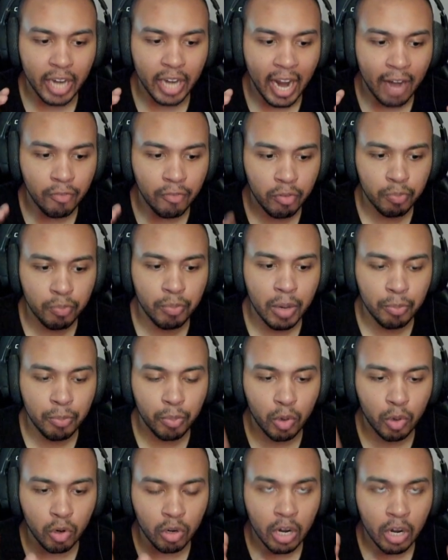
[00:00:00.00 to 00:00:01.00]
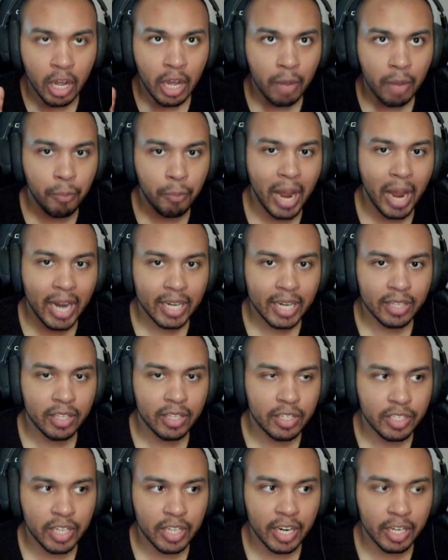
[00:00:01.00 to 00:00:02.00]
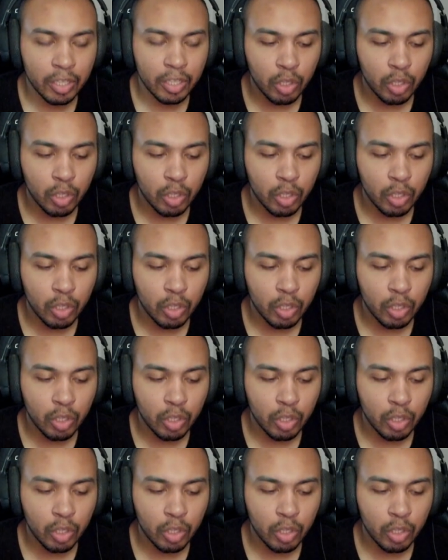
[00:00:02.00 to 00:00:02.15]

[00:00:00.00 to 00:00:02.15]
I remember back in the day,